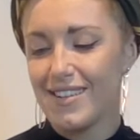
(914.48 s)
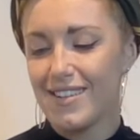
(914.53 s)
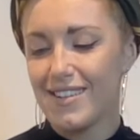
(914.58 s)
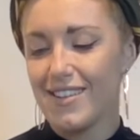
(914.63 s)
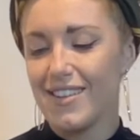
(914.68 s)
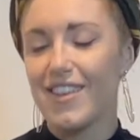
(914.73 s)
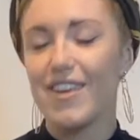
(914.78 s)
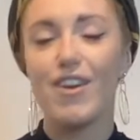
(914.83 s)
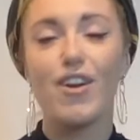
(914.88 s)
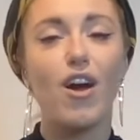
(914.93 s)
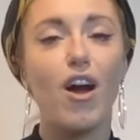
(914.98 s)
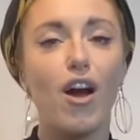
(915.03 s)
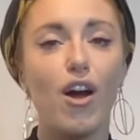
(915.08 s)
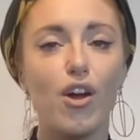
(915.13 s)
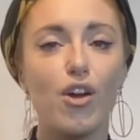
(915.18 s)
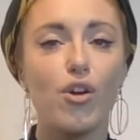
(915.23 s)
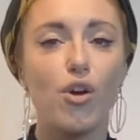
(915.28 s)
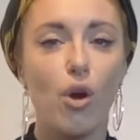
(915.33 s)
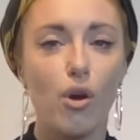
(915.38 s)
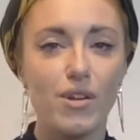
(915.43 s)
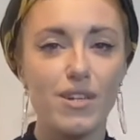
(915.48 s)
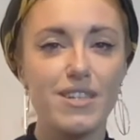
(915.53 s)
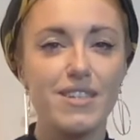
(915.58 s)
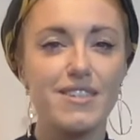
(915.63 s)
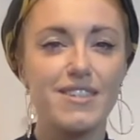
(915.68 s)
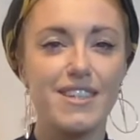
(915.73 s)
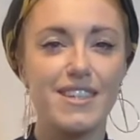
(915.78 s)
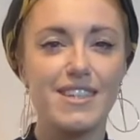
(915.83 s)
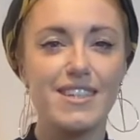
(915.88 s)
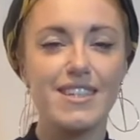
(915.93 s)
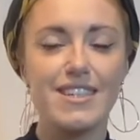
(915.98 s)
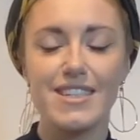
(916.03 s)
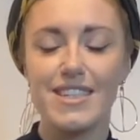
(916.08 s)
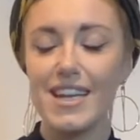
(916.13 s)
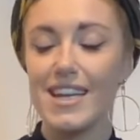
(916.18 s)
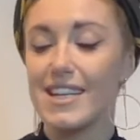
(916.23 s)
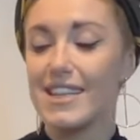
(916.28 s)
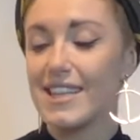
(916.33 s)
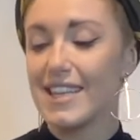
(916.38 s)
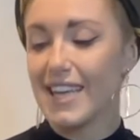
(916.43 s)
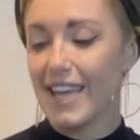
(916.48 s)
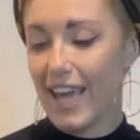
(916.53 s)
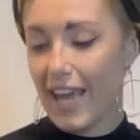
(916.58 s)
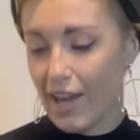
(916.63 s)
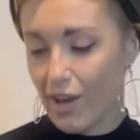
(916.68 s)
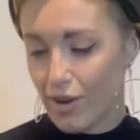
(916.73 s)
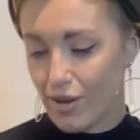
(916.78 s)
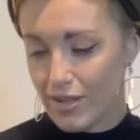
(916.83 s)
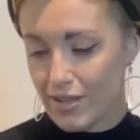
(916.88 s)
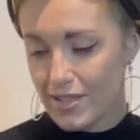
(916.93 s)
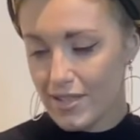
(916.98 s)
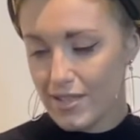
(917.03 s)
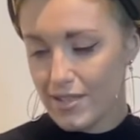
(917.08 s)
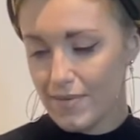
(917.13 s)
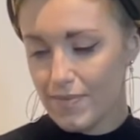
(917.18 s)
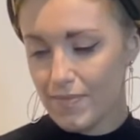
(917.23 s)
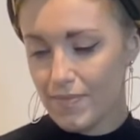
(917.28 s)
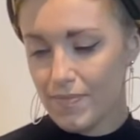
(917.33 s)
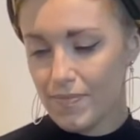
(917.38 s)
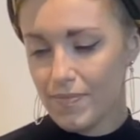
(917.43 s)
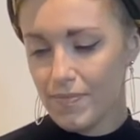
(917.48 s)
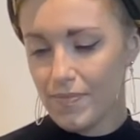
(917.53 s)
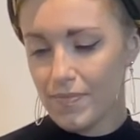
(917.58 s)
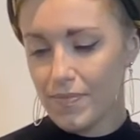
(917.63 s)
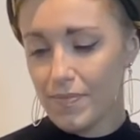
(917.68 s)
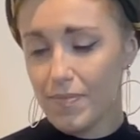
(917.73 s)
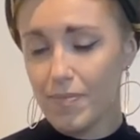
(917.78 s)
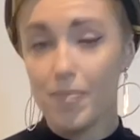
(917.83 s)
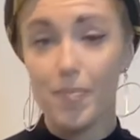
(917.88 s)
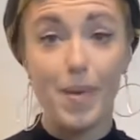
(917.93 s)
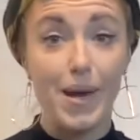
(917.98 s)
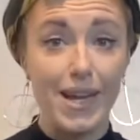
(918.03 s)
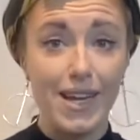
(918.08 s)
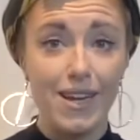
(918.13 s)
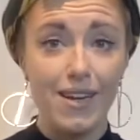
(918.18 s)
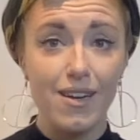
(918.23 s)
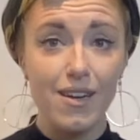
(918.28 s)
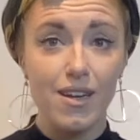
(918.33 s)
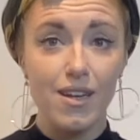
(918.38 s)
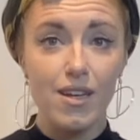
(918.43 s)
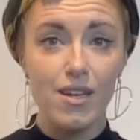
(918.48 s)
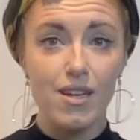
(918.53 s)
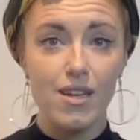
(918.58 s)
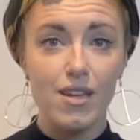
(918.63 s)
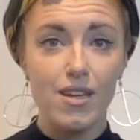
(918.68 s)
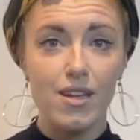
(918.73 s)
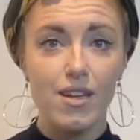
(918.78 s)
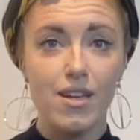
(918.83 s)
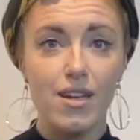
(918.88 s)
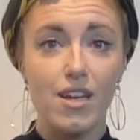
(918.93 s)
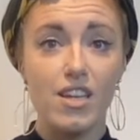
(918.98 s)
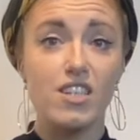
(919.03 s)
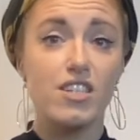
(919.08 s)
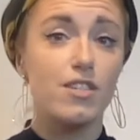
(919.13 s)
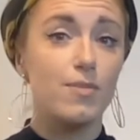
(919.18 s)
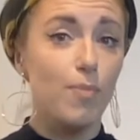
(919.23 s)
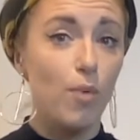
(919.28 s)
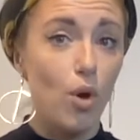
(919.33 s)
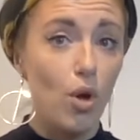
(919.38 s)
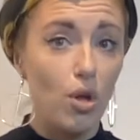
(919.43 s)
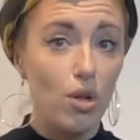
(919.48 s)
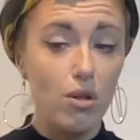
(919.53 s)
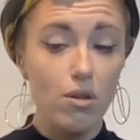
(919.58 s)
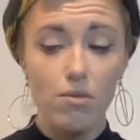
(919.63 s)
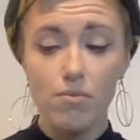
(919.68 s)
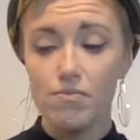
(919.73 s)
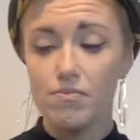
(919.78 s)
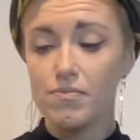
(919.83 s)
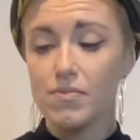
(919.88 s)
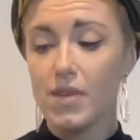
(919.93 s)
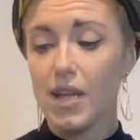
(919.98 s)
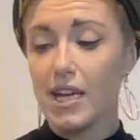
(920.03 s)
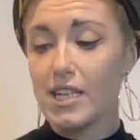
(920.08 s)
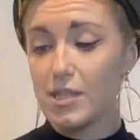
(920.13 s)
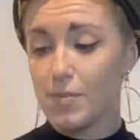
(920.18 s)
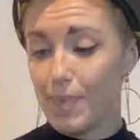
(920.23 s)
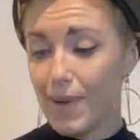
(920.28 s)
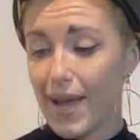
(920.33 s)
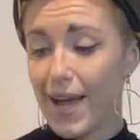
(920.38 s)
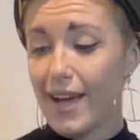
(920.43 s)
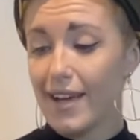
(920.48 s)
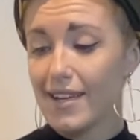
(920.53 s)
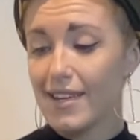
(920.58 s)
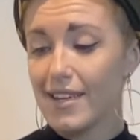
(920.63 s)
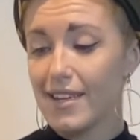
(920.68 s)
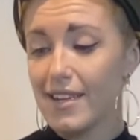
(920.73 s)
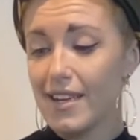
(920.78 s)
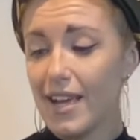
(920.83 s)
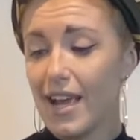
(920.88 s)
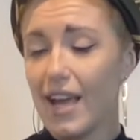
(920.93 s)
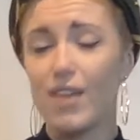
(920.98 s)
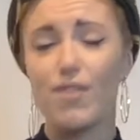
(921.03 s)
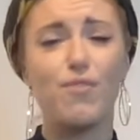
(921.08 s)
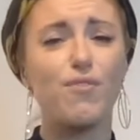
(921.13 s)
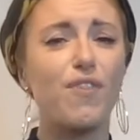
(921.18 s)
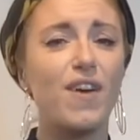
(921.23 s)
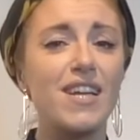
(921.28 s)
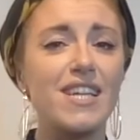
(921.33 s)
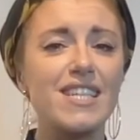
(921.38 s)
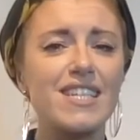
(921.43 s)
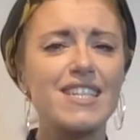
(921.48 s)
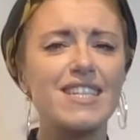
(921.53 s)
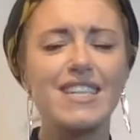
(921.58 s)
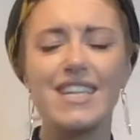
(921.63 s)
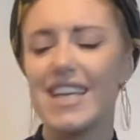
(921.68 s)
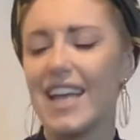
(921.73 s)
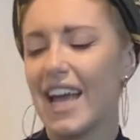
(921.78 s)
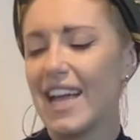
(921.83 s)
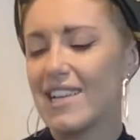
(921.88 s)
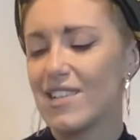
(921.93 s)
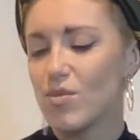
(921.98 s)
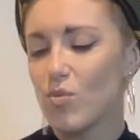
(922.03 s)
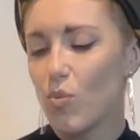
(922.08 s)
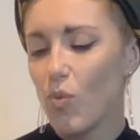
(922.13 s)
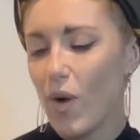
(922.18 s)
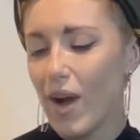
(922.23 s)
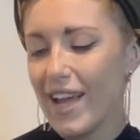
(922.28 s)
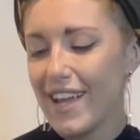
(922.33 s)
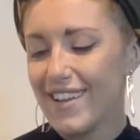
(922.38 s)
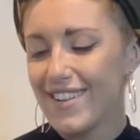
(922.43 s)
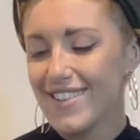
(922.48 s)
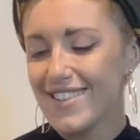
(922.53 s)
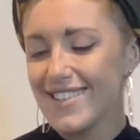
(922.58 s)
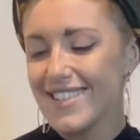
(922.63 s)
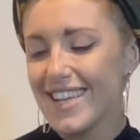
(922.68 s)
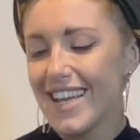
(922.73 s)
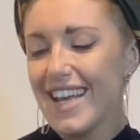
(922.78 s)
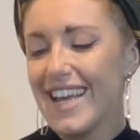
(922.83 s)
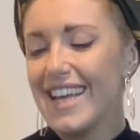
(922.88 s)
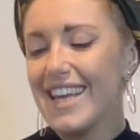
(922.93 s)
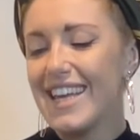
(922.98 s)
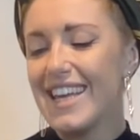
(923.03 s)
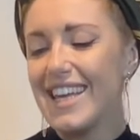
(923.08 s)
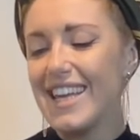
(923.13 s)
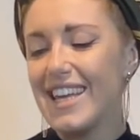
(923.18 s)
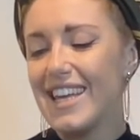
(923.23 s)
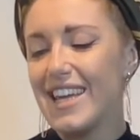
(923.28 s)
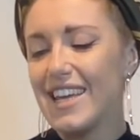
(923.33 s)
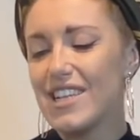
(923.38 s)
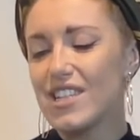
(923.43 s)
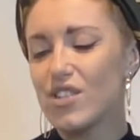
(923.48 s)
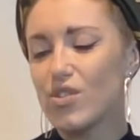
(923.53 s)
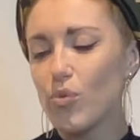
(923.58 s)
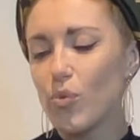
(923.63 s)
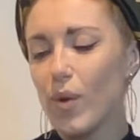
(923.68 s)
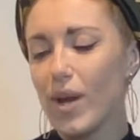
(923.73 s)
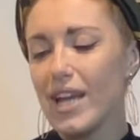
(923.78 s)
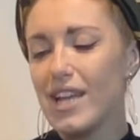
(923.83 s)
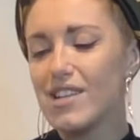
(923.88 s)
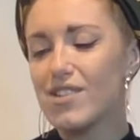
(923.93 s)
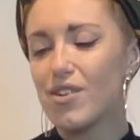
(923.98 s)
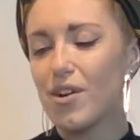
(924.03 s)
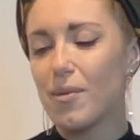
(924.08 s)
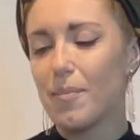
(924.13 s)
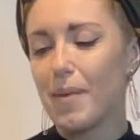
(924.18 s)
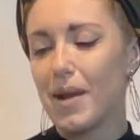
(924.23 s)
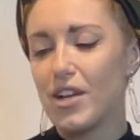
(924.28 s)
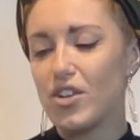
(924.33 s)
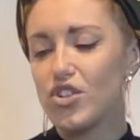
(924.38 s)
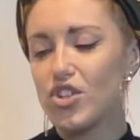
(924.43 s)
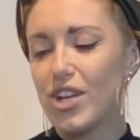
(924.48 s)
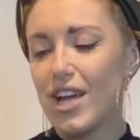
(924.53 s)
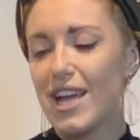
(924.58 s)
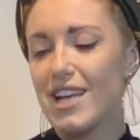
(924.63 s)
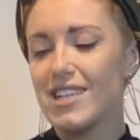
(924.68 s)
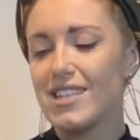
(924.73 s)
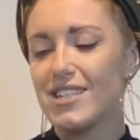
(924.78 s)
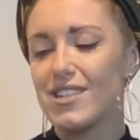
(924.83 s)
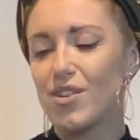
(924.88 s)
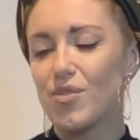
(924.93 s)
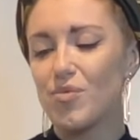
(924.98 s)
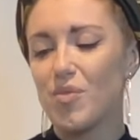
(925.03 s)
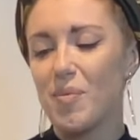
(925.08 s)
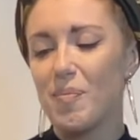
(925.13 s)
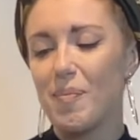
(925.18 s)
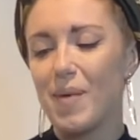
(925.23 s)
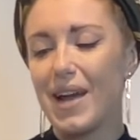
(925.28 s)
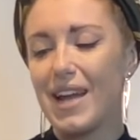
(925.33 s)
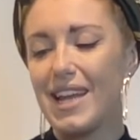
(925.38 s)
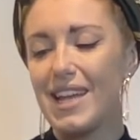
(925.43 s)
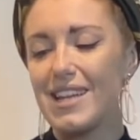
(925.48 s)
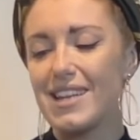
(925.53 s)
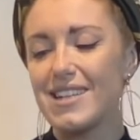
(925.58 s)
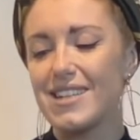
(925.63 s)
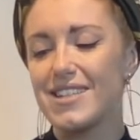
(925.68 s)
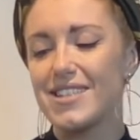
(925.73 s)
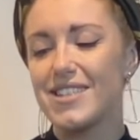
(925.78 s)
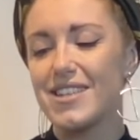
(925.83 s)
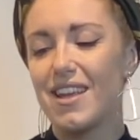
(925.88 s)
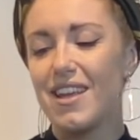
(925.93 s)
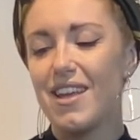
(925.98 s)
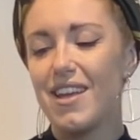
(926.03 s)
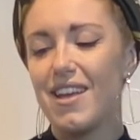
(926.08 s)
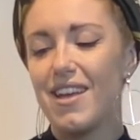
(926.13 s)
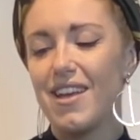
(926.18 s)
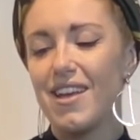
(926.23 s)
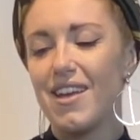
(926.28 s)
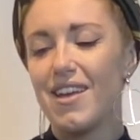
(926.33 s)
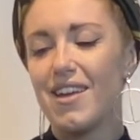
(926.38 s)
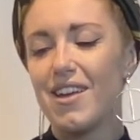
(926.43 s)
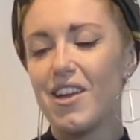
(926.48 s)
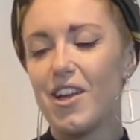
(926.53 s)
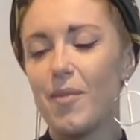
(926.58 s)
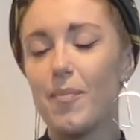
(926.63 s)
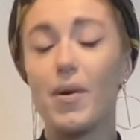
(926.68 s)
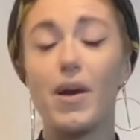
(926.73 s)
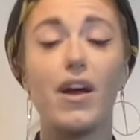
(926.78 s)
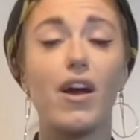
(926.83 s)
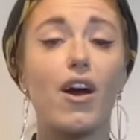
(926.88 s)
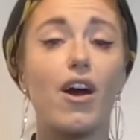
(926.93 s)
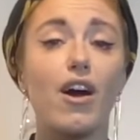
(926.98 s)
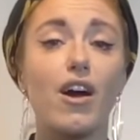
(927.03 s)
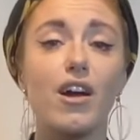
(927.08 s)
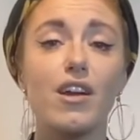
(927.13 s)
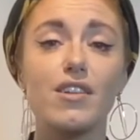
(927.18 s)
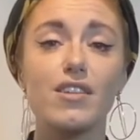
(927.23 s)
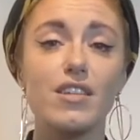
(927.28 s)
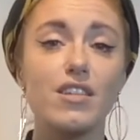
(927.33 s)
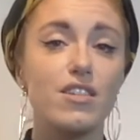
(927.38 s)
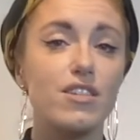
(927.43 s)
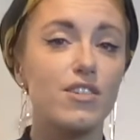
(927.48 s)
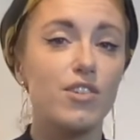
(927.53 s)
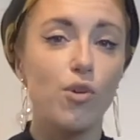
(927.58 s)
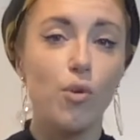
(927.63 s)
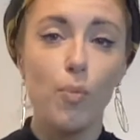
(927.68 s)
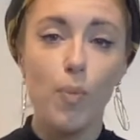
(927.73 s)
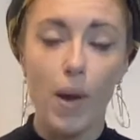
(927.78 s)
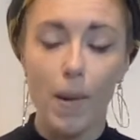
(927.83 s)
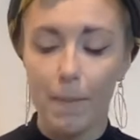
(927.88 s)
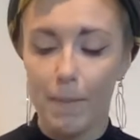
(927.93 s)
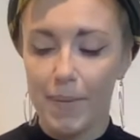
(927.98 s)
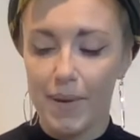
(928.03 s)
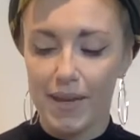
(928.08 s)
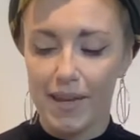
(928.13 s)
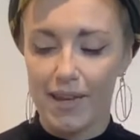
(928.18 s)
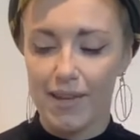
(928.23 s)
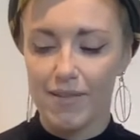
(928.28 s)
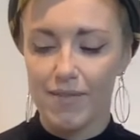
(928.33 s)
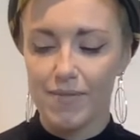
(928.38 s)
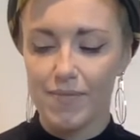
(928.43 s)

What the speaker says: There are constants in the chaos. Mine is small and black and feisty and wild. He is the weight on my chest that reminds my heart is still pumping